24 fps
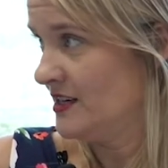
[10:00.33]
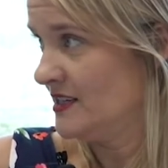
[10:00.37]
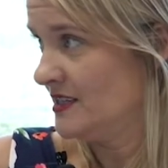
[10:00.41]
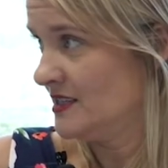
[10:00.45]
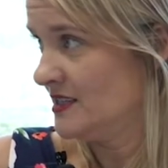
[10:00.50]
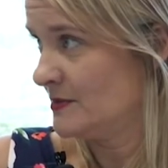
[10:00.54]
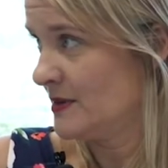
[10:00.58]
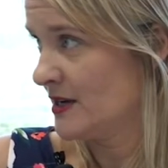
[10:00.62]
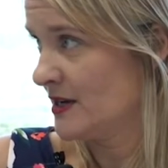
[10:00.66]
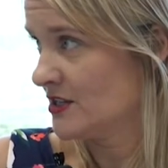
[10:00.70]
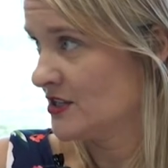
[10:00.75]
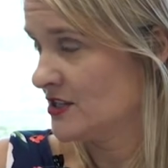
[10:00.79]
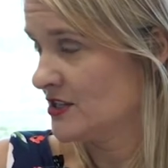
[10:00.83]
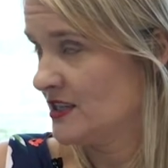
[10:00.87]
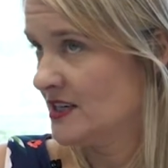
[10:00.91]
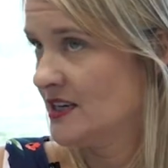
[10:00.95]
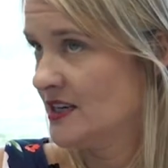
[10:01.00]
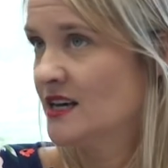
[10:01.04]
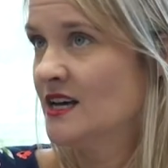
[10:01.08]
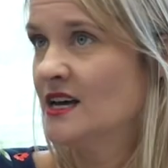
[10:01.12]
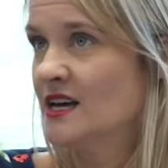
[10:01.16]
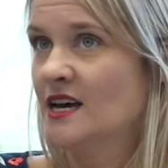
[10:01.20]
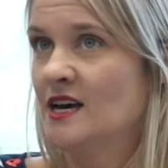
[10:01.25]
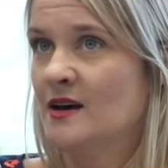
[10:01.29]
inspection.
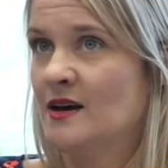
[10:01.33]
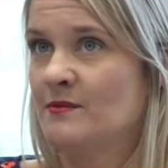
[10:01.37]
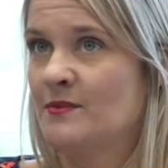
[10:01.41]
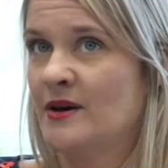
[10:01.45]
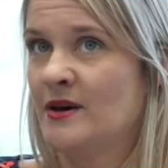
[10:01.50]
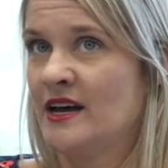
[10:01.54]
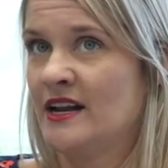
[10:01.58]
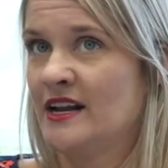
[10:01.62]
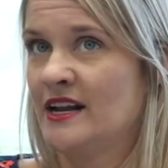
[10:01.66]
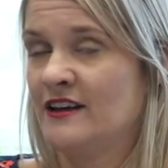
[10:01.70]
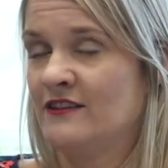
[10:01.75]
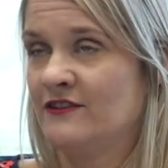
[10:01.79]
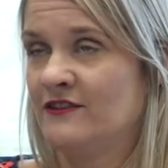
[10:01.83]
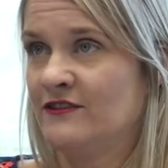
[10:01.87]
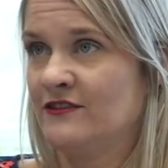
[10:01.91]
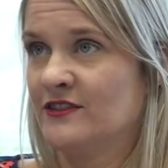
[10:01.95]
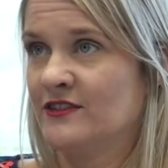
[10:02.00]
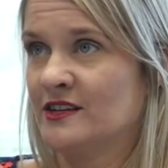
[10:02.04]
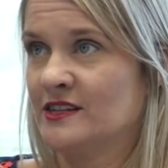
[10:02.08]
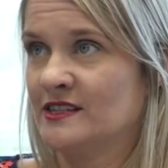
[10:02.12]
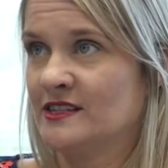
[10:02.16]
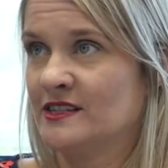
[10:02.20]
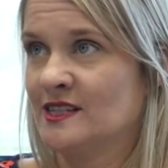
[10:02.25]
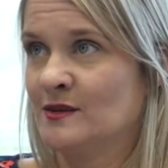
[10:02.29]
But if
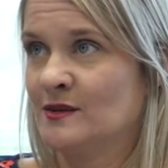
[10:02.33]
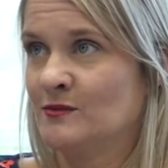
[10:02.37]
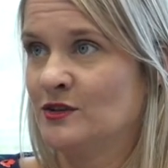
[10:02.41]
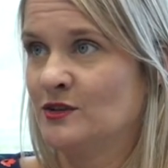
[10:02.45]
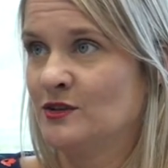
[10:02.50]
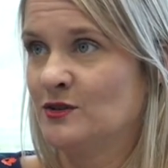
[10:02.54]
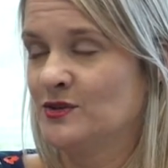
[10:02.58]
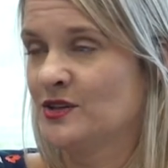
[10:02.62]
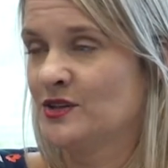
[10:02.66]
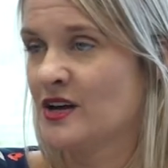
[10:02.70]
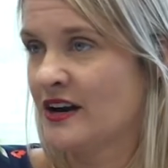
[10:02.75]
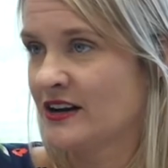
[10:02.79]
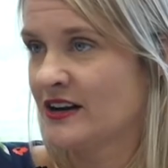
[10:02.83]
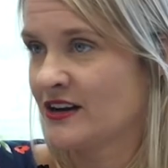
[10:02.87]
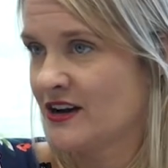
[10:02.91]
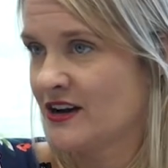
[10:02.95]
someone who's not a